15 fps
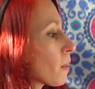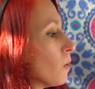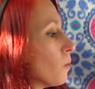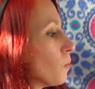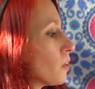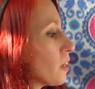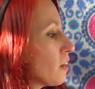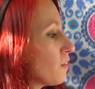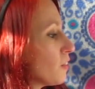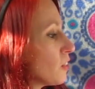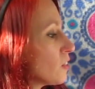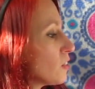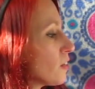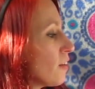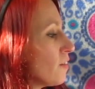When I
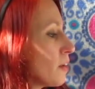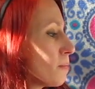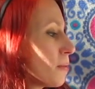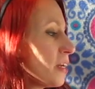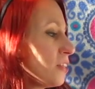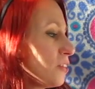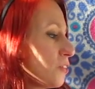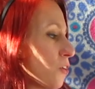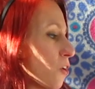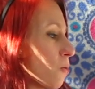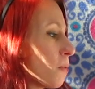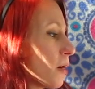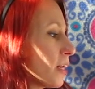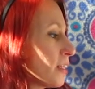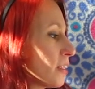first arrived at my new home,
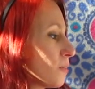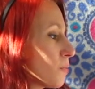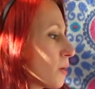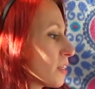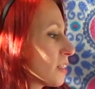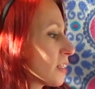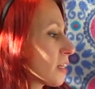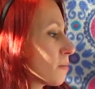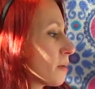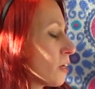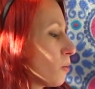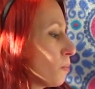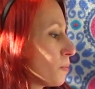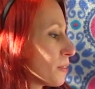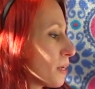I didn't want to get my
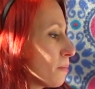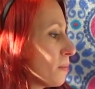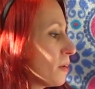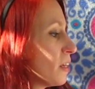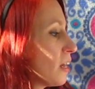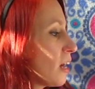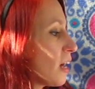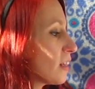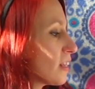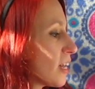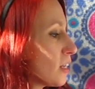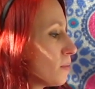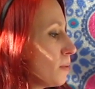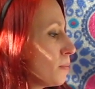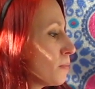hopes up. A
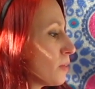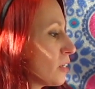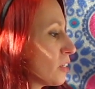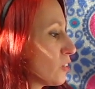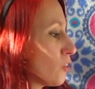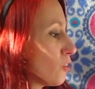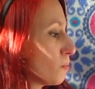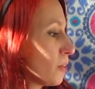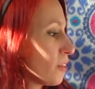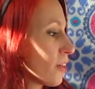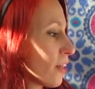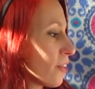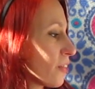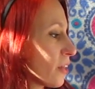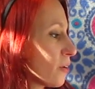lot of people had told me
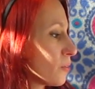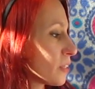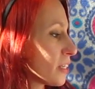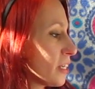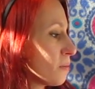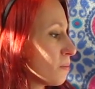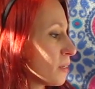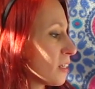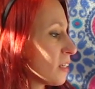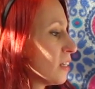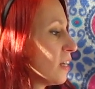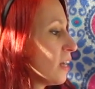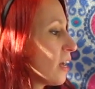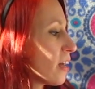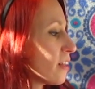that they would keep me,
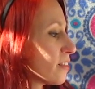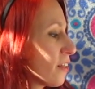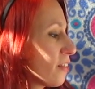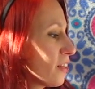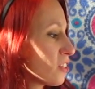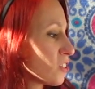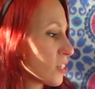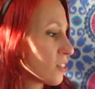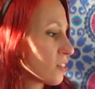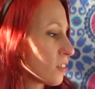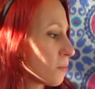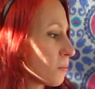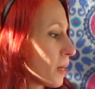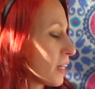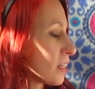and then they changed their
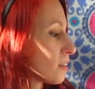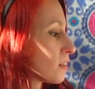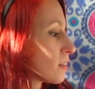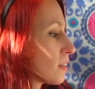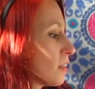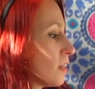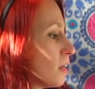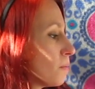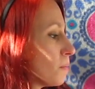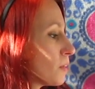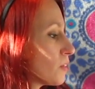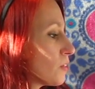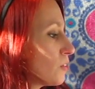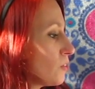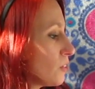minds.
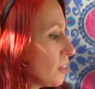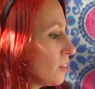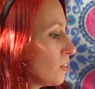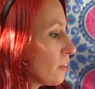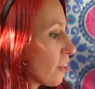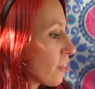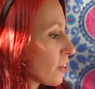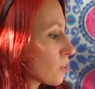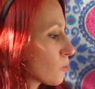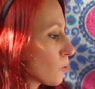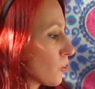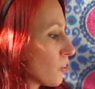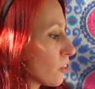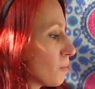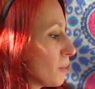But soon I knew that things were
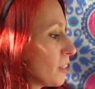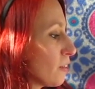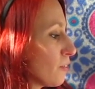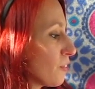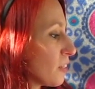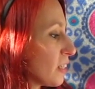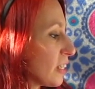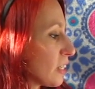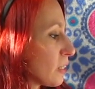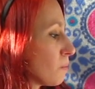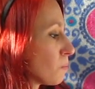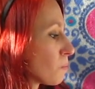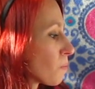going to be different here.